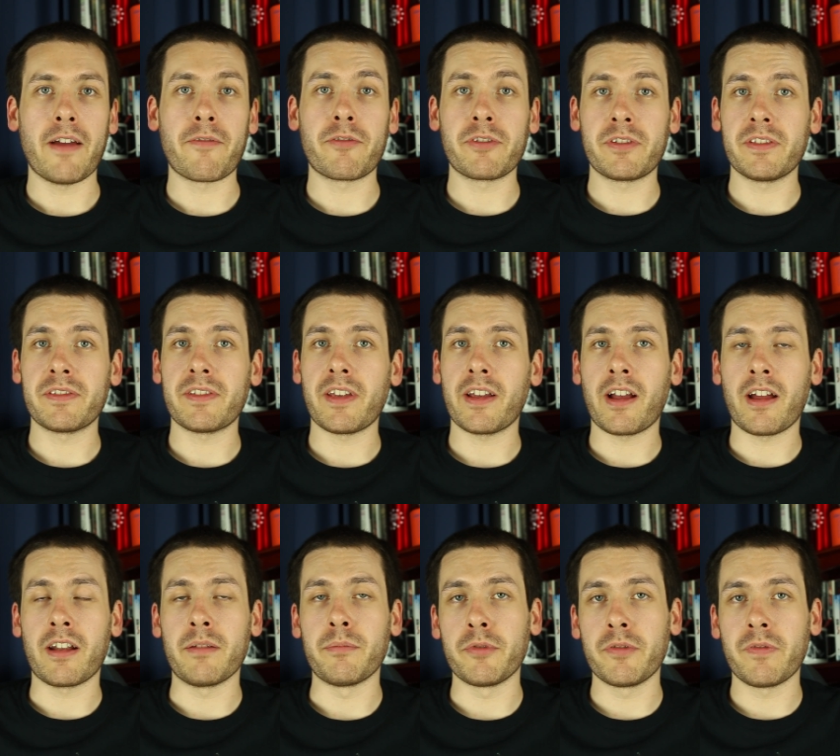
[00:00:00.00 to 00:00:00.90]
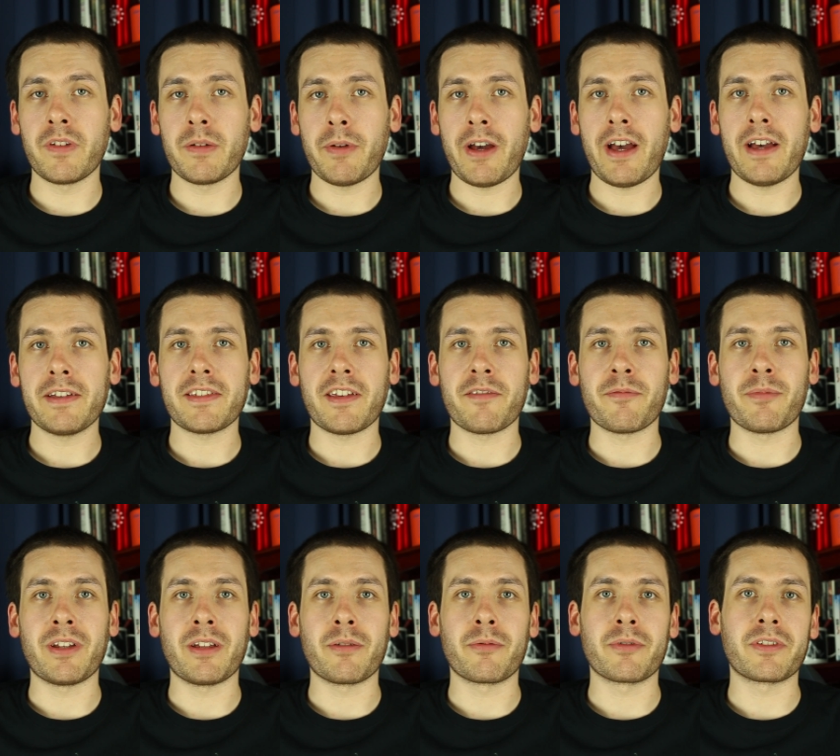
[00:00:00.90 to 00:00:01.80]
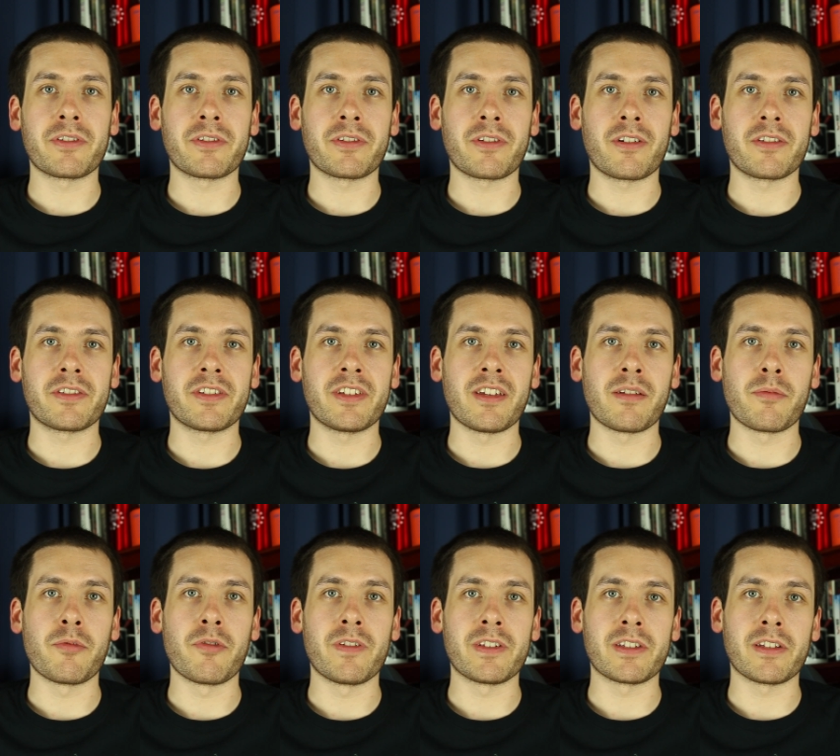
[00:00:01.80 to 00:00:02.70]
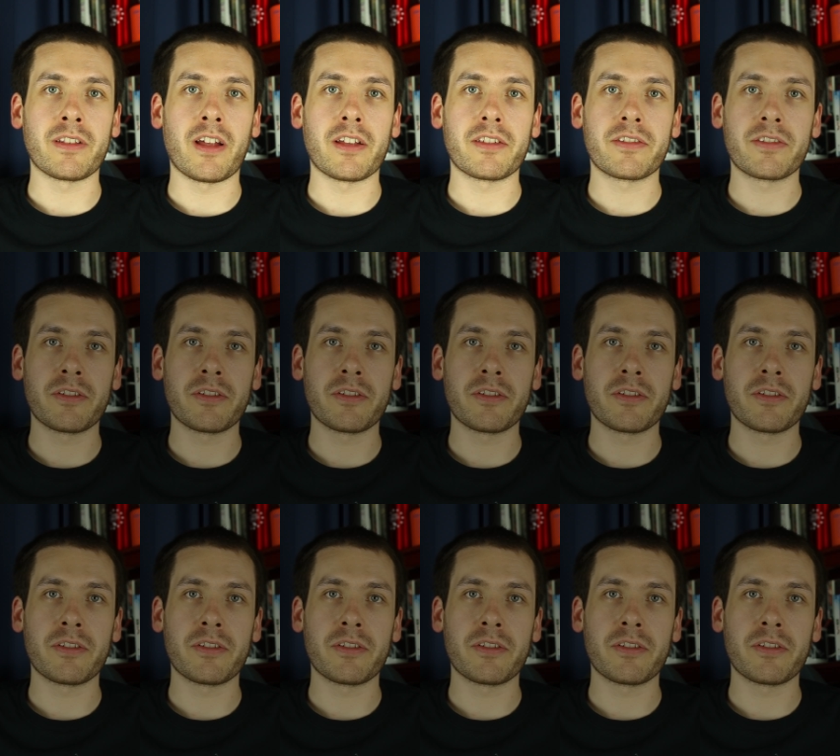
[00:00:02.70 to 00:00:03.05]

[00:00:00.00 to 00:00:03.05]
Ever since I got a movie pass, I've been able to start seeing movies a lot